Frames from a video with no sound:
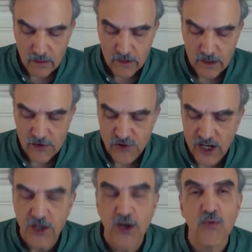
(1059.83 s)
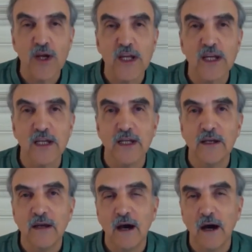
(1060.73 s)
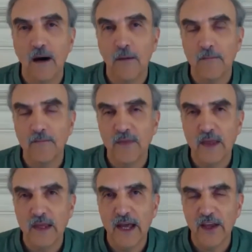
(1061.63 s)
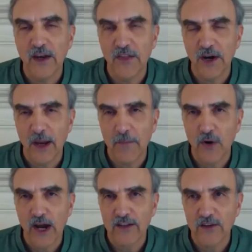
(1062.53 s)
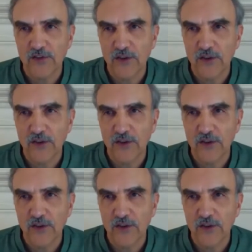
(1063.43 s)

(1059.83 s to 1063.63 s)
the Jikiden Reiki that I practice,